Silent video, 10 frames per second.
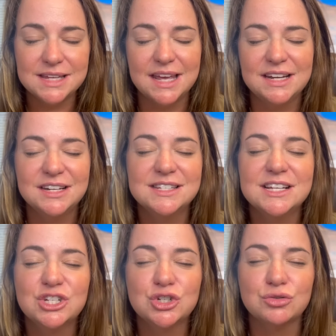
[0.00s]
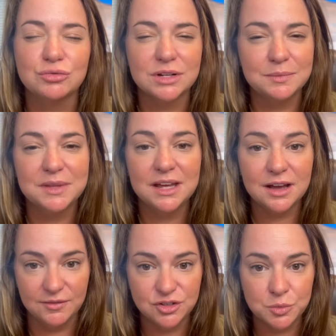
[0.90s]
and it is extremely
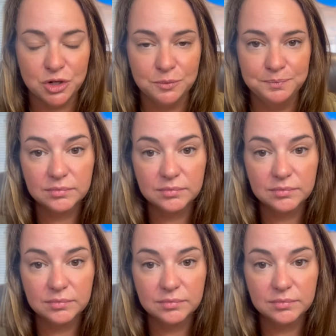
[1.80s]
comfortable.